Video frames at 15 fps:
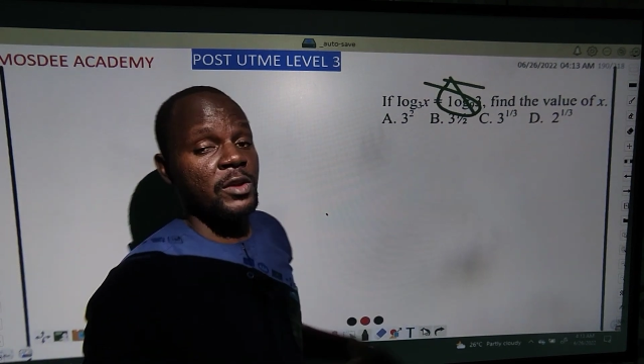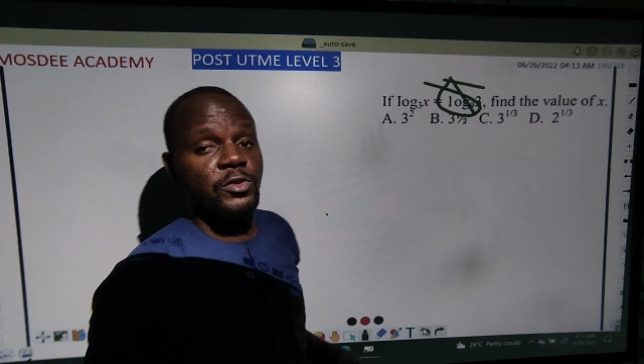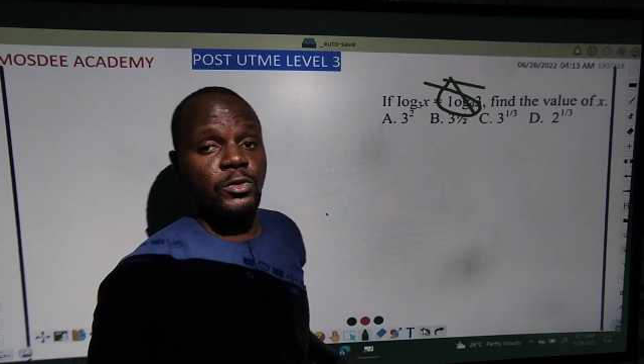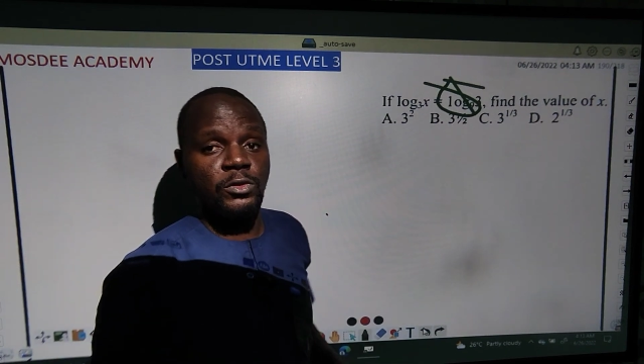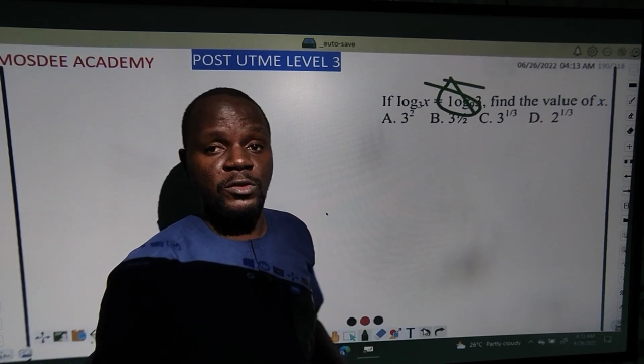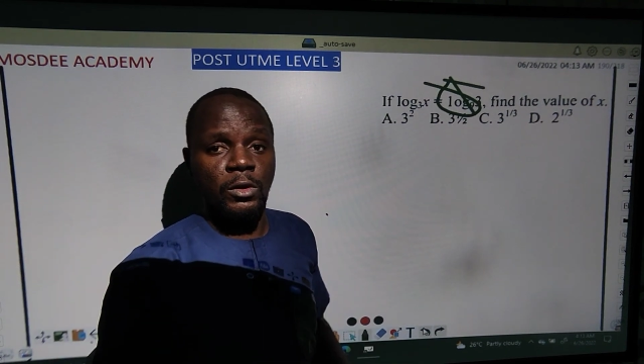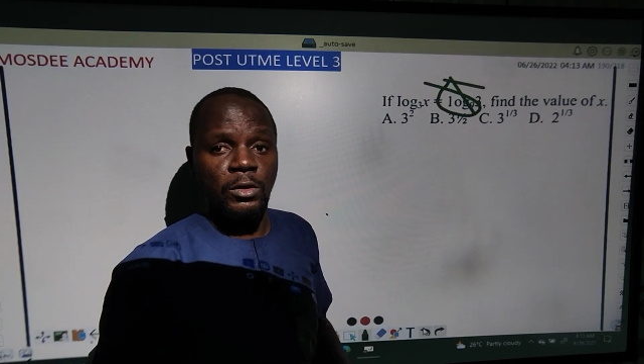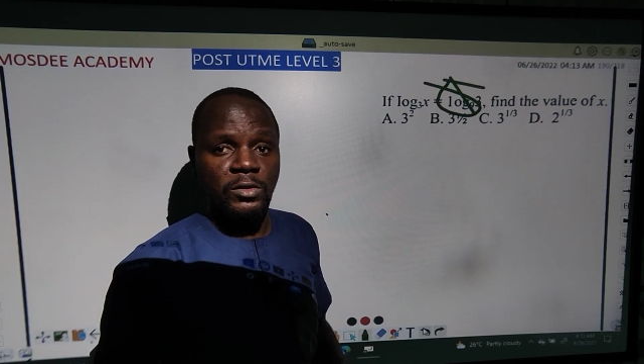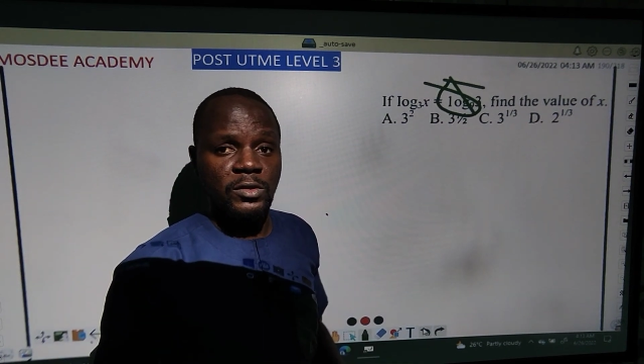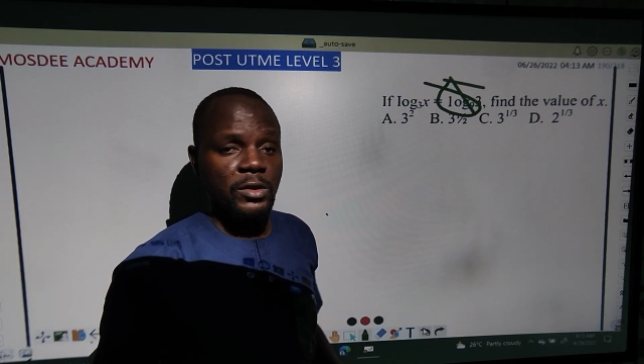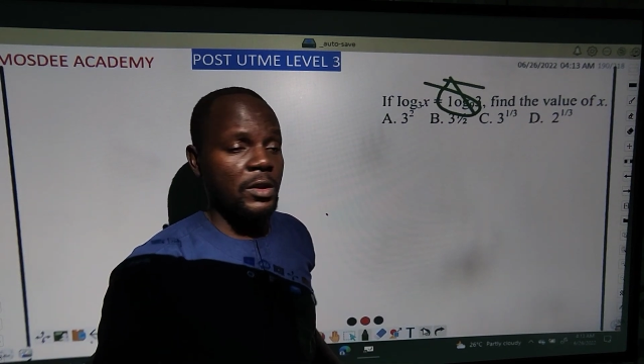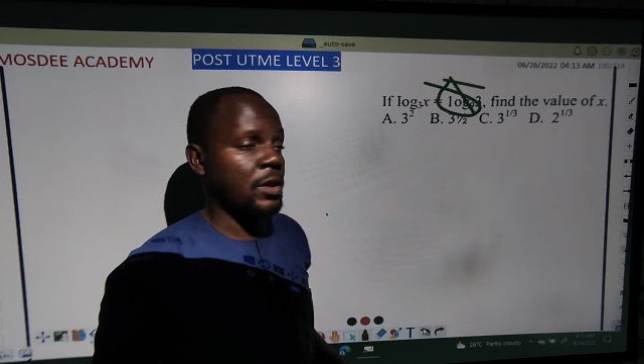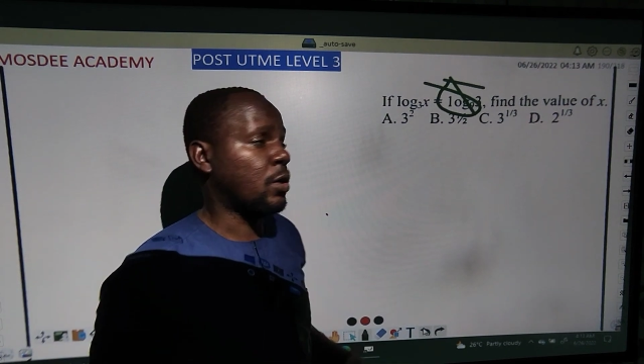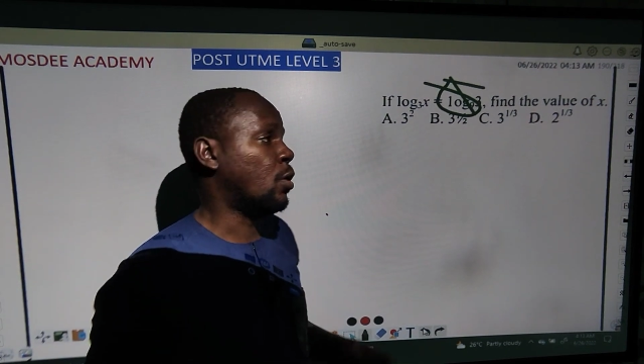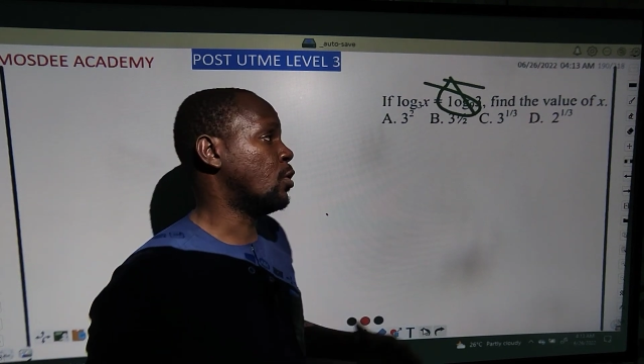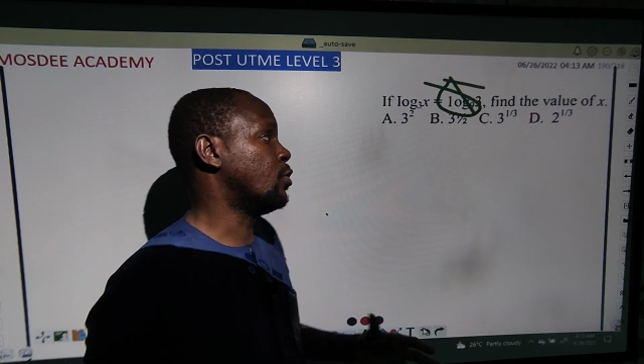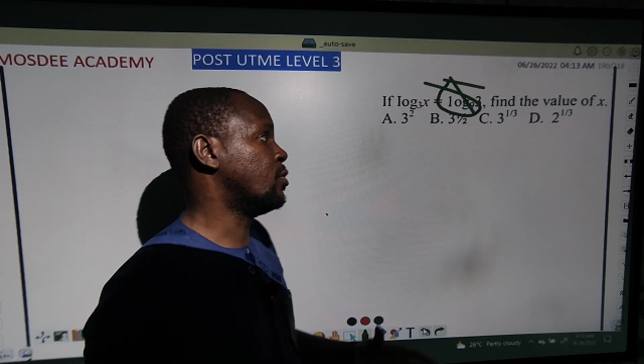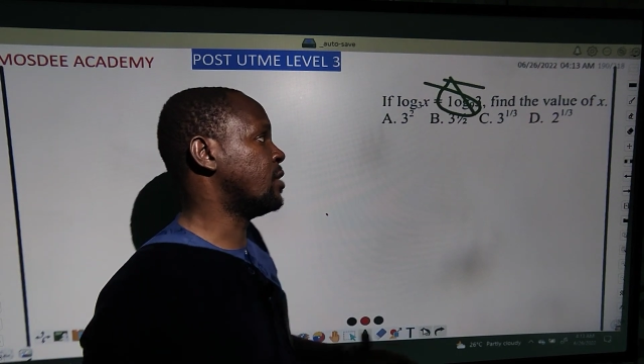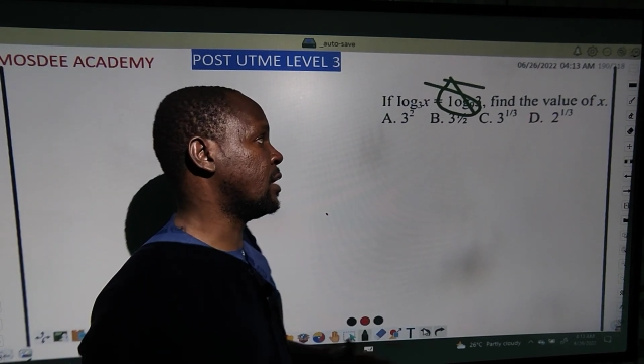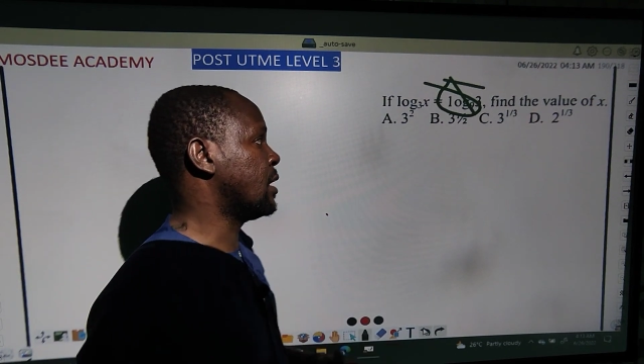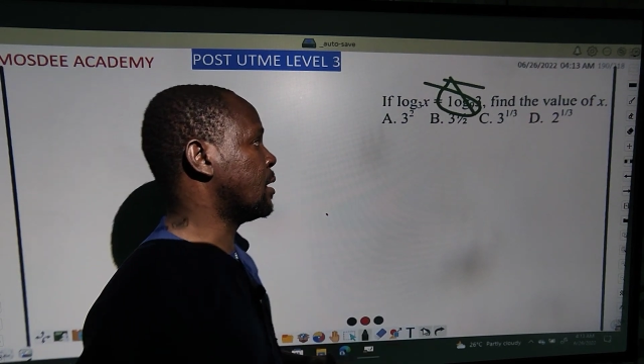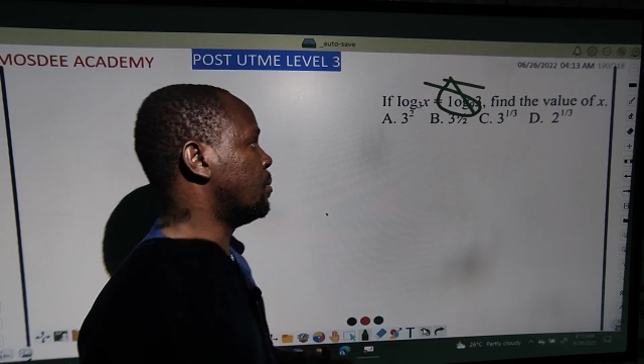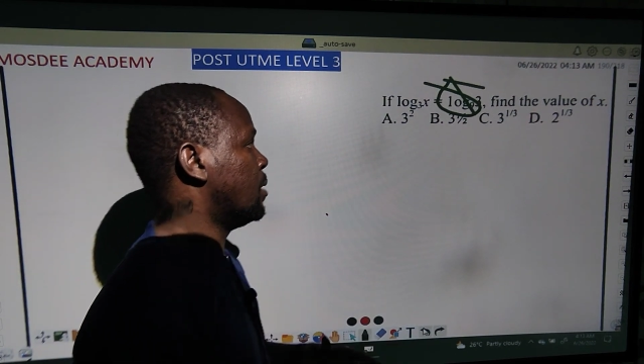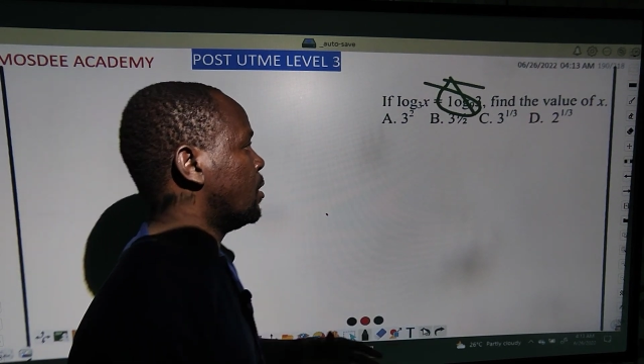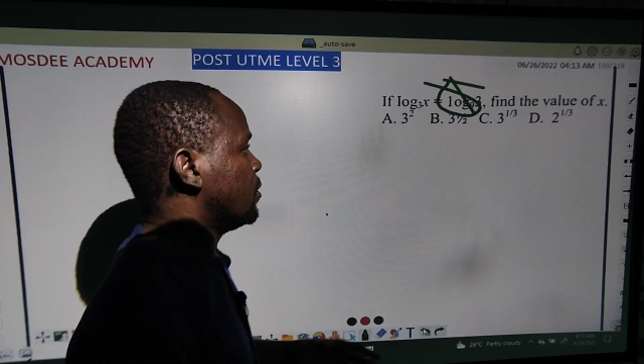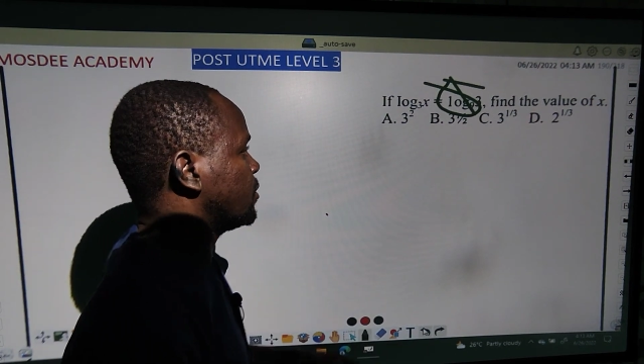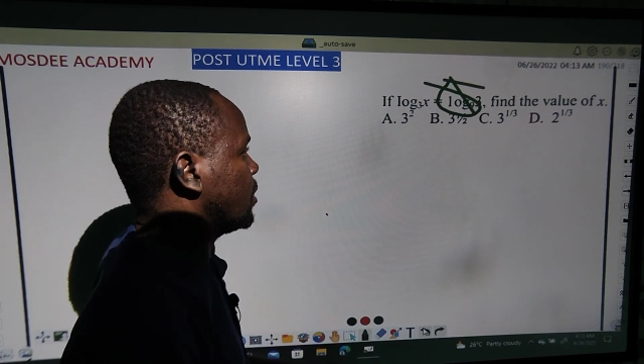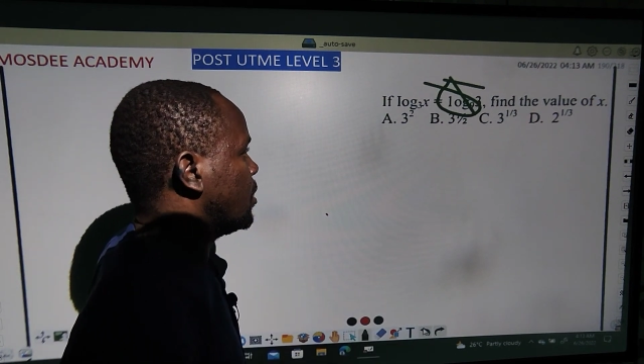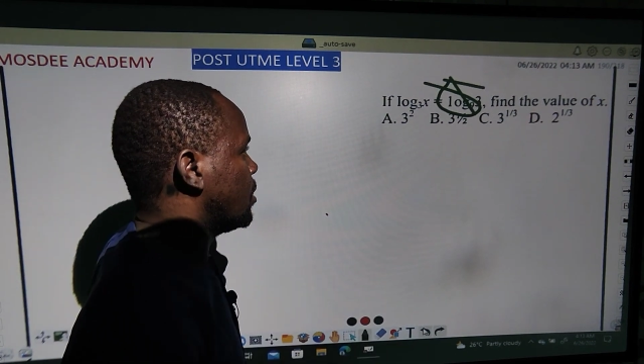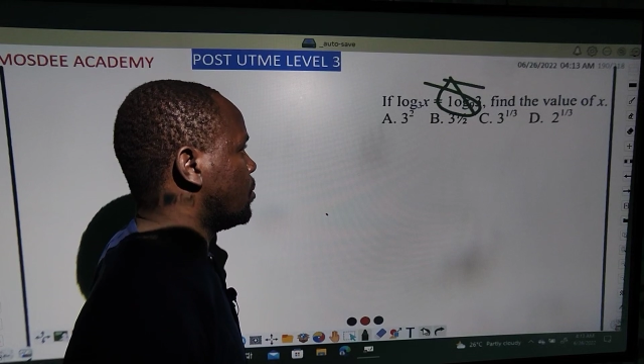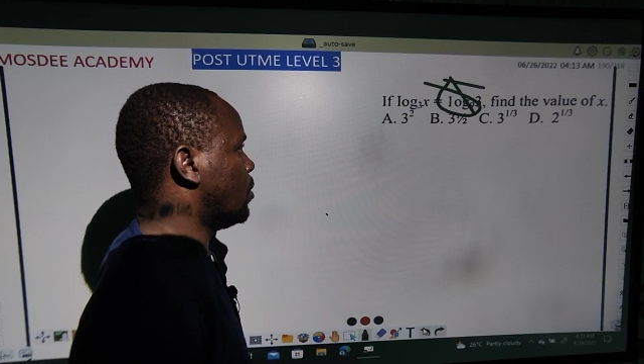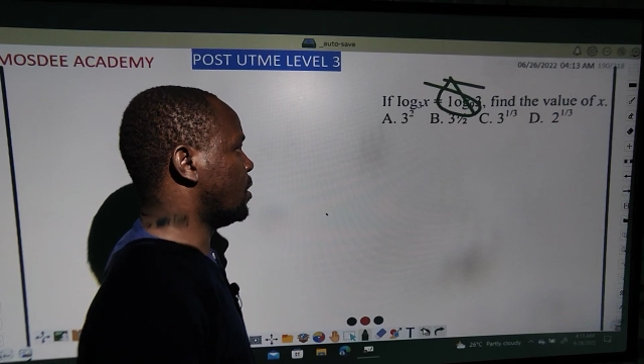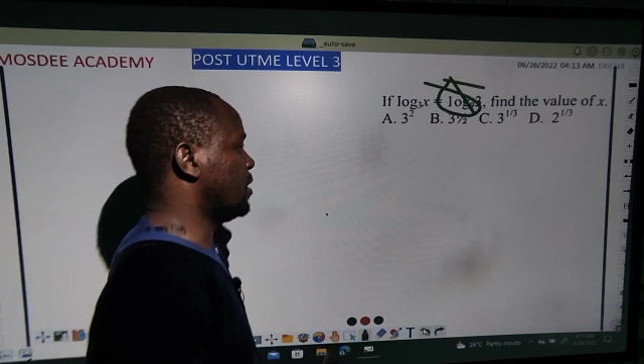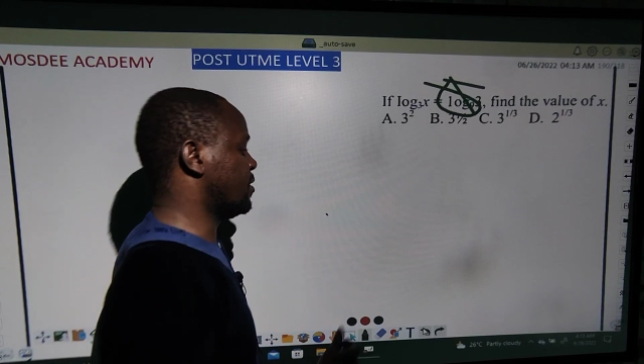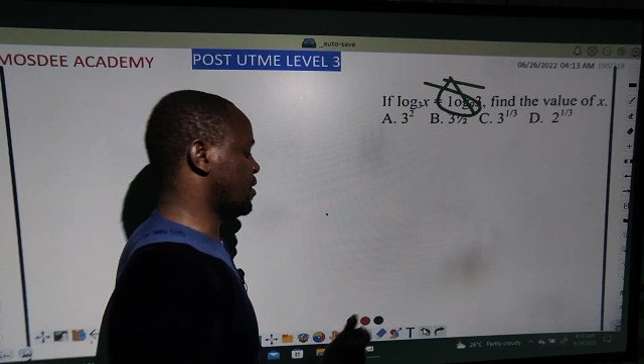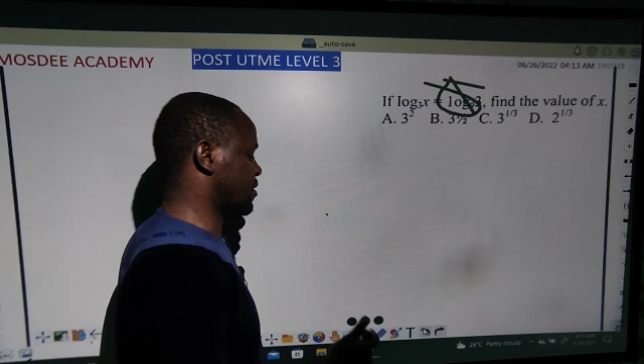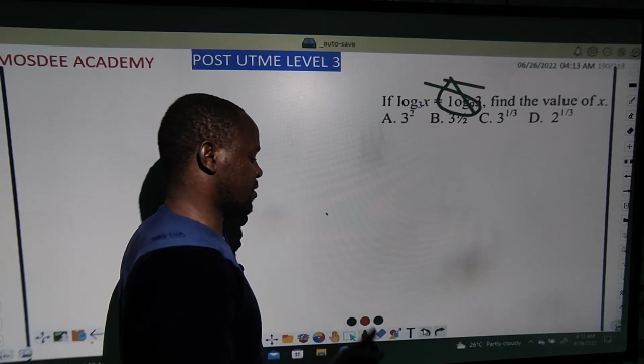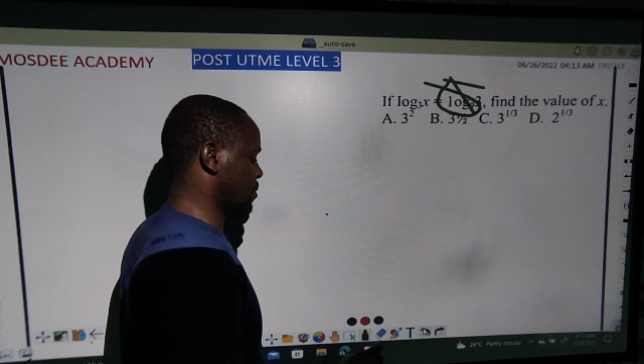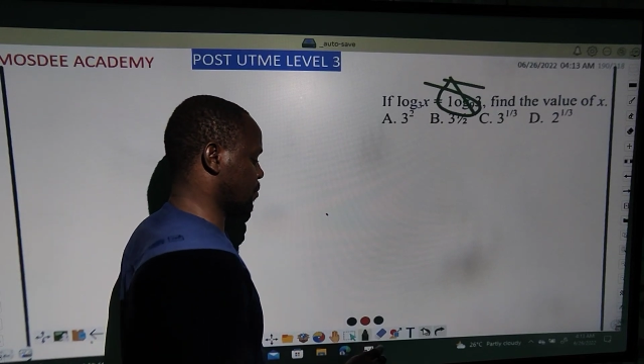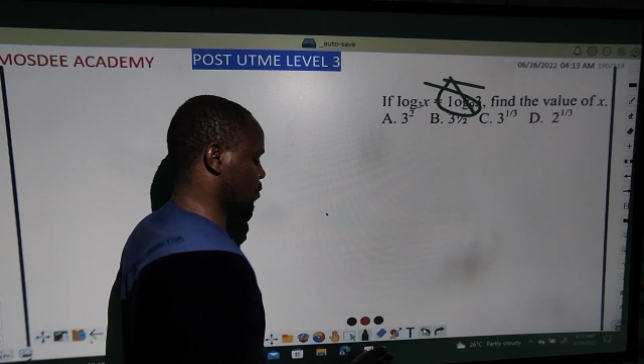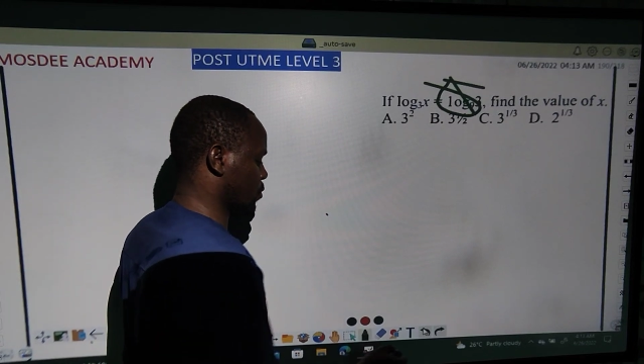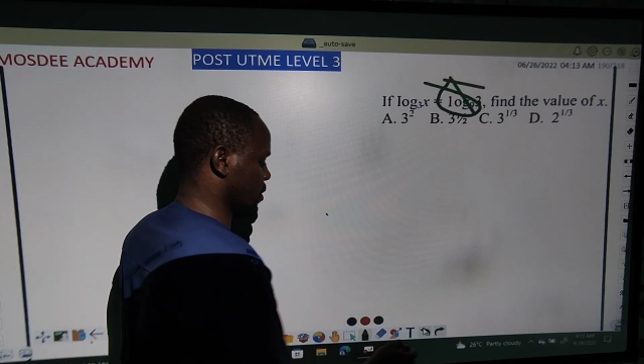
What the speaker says: as you thought or you think about, but it's a simple